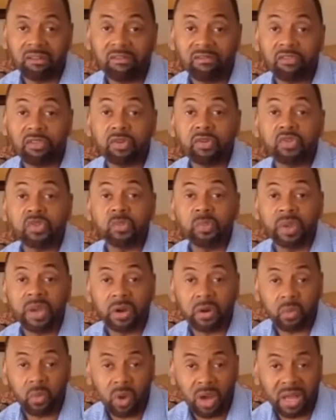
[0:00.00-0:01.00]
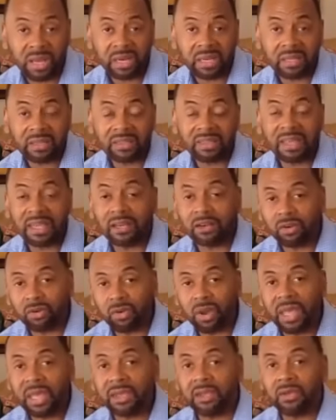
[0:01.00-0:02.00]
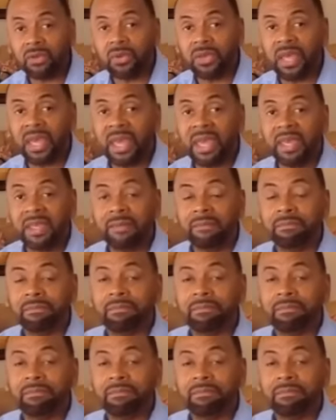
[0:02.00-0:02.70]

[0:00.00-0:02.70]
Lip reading: First marijuana, then crack cocaine.